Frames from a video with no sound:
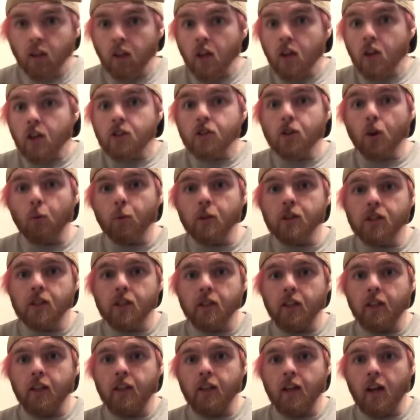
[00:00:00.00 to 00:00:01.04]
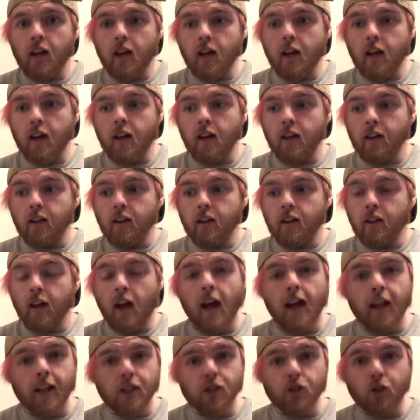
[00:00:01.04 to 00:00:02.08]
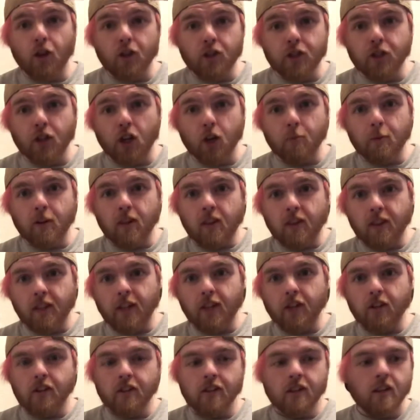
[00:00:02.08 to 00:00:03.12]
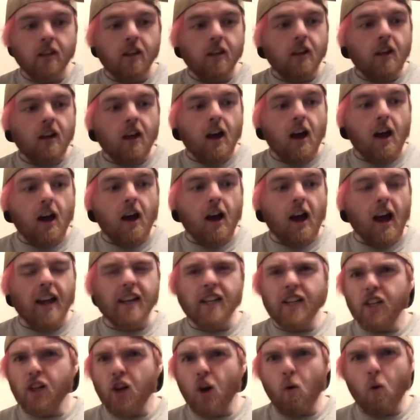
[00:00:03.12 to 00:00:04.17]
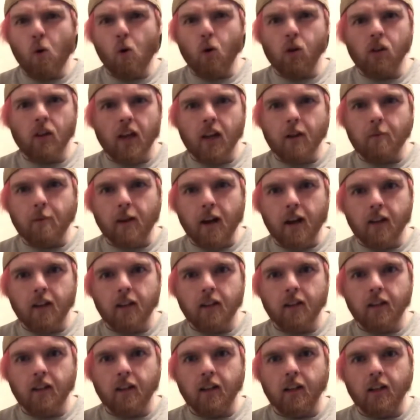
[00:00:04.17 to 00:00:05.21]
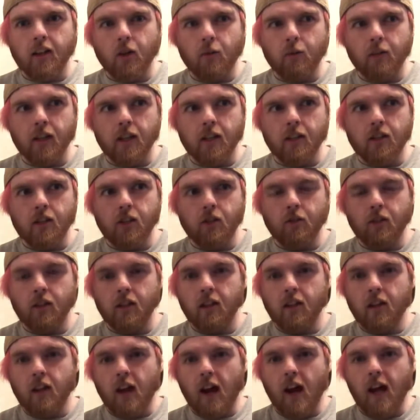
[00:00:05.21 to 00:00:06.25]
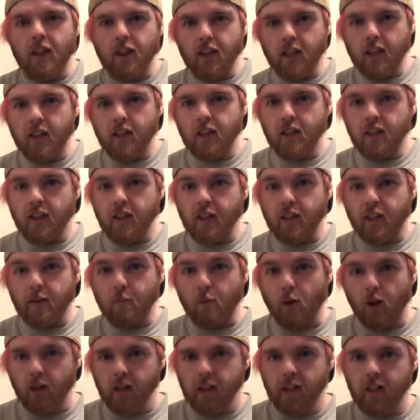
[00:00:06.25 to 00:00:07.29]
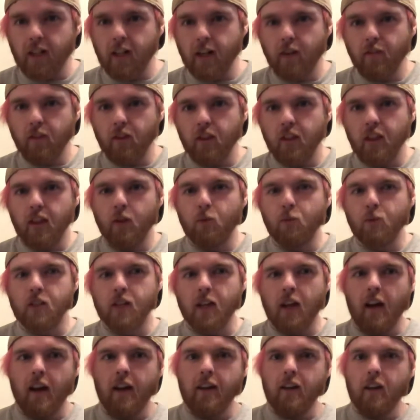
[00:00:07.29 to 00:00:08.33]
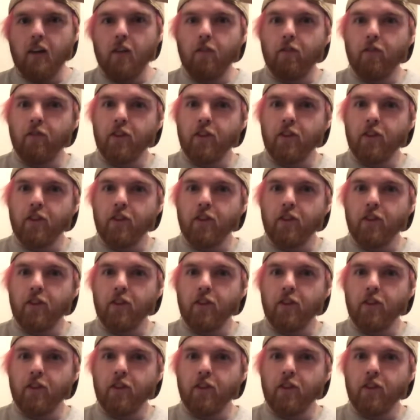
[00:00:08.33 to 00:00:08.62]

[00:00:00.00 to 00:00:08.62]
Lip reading: So recently, I saw The Gentleman in theaters. I didn't know a whole lot about it going into it. I think the marketing and everything was kind of